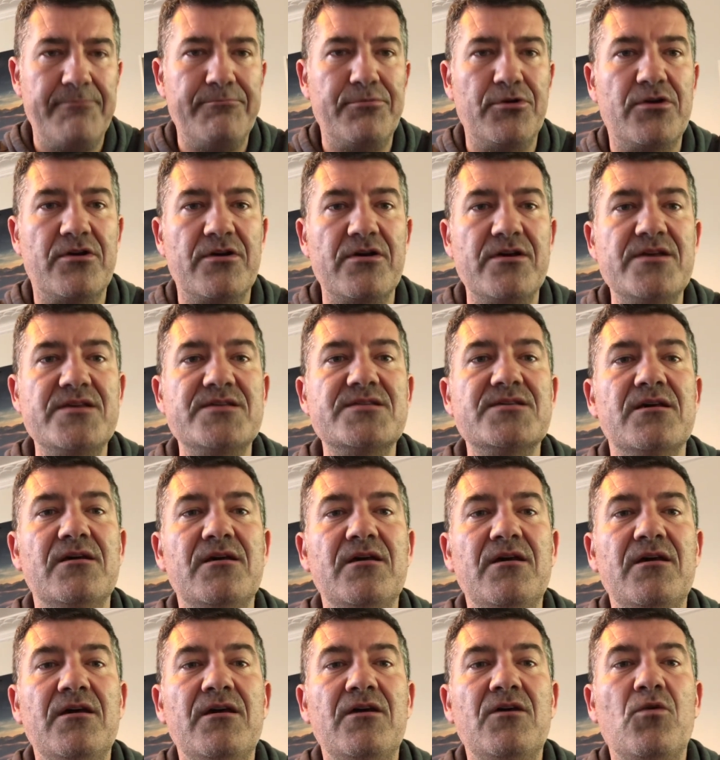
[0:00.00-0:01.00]
Because
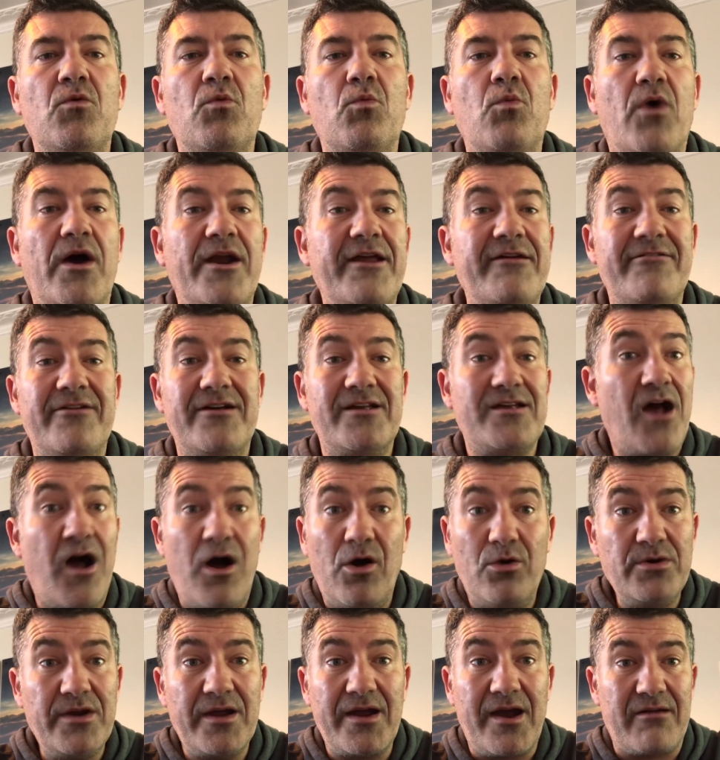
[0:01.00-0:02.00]
whatever
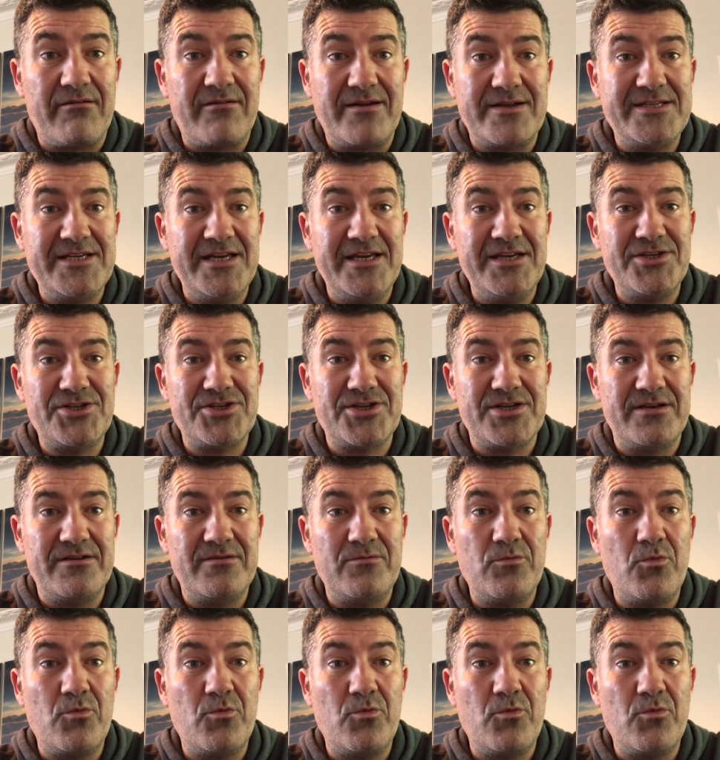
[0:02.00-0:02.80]
holding our attention,